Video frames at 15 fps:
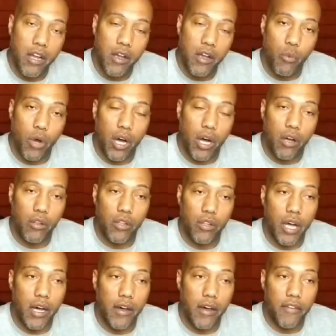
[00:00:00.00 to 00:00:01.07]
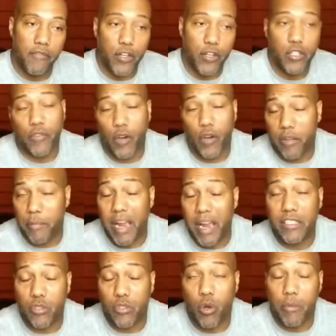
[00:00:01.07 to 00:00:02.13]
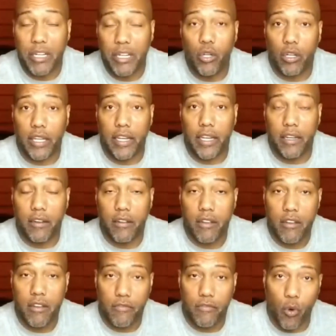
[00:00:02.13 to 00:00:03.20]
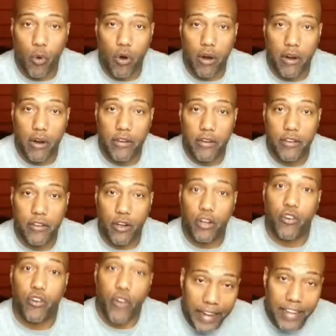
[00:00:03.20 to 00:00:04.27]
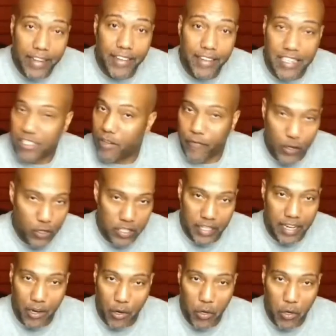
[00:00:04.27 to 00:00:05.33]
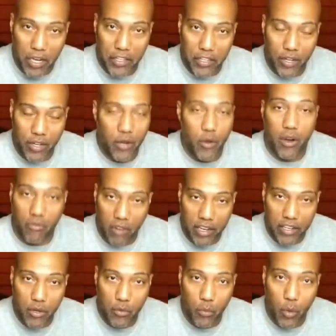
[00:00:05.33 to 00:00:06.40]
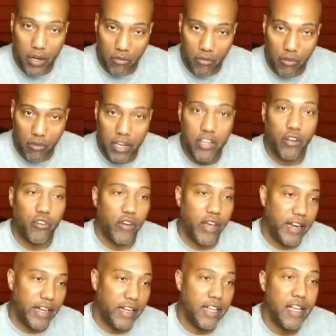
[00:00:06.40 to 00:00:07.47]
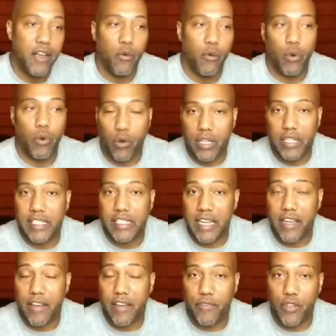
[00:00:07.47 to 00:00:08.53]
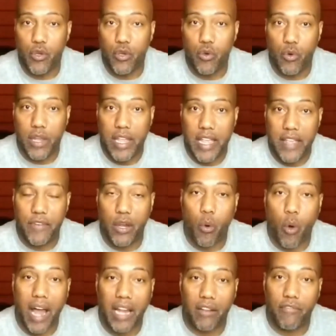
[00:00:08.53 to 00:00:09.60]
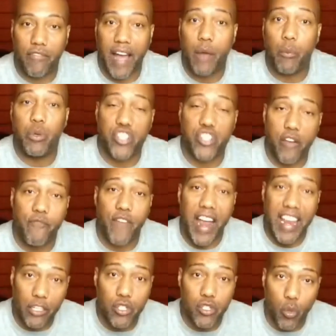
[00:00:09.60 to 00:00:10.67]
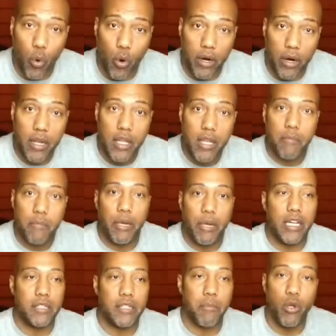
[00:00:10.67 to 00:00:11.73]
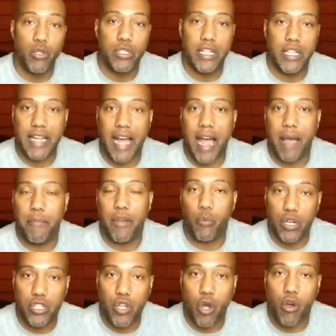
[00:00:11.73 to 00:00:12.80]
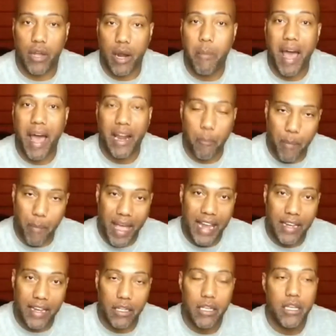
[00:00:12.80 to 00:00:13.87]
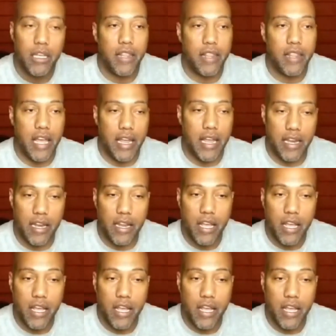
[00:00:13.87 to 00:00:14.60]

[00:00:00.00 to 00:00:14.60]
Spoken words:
Well, first of all, the bank is going to be looking for your credit. That's the first thing they're going to do. They're going to run your credit. We're going to see if you even qualify with your FICO score. Okay. Because most of the time, if we're talking about a bank, then,